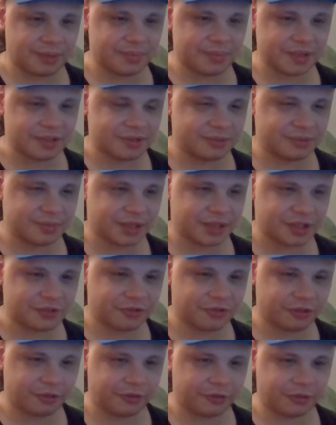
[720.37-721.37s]
a bit too much
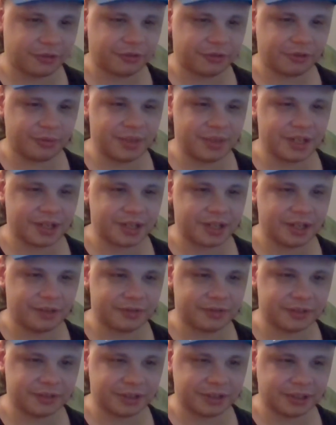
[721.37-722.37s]
for, for, for me to
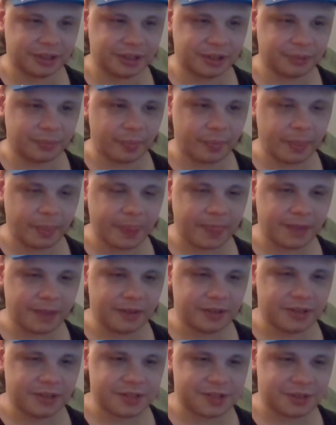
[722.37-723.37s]
cover.
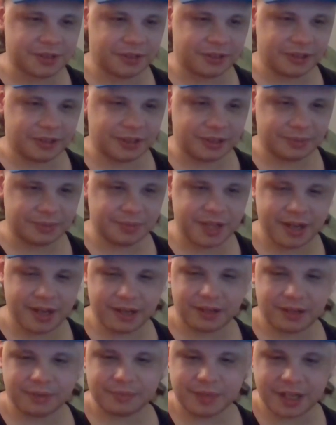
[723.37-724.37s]
So uh,
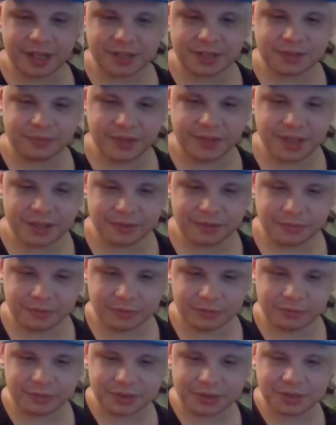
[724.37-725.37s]
yeah, next week
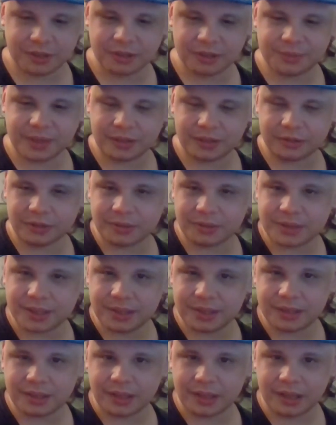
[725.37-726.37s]
we'll, we'll talk about
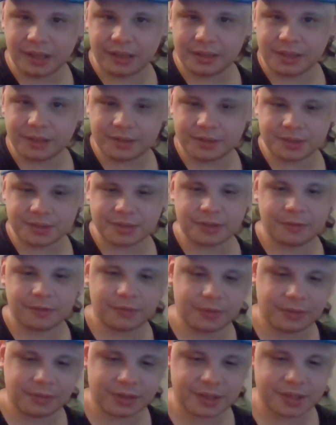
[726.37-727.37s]
Loki and the other stuff
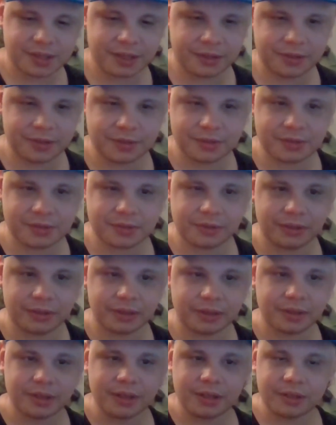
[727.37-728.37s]
I want to get to. So
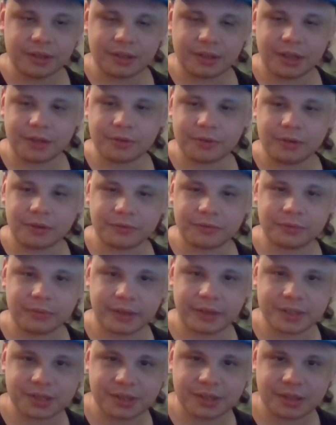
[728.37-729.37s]
uh, thank you all for
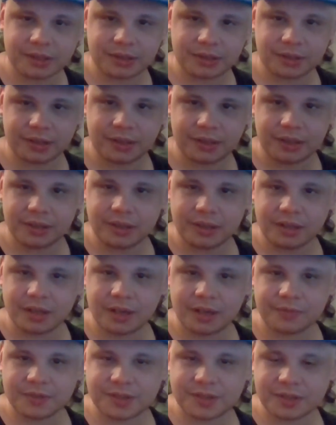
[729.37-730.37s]
watching. Uh,
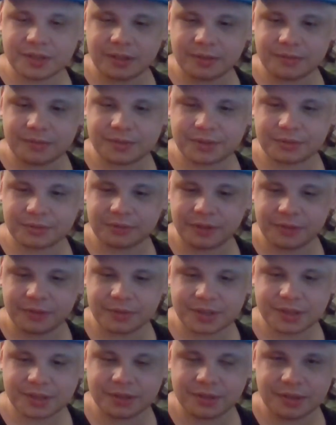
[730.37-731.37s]
have yourselves a great
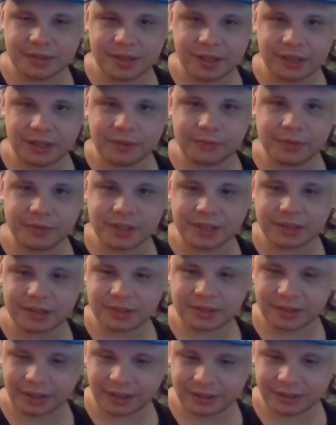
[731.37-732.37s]
rest of your day,
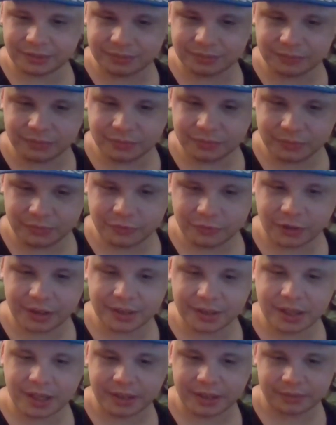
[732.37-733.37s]
week, and
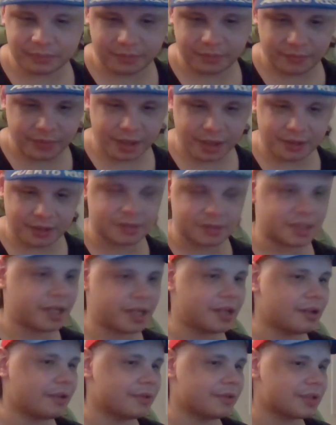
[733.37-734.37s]
whatnot. And
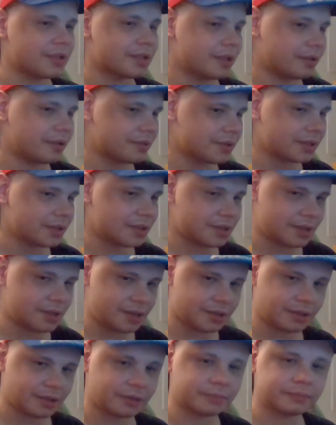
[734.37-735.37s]
take care of yourselves.
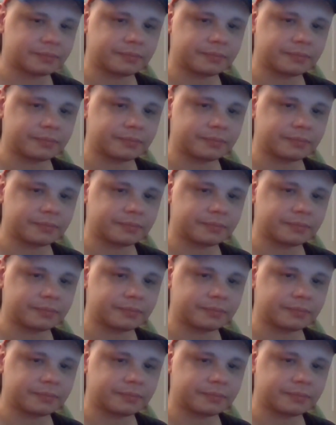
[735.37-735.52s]
See ya.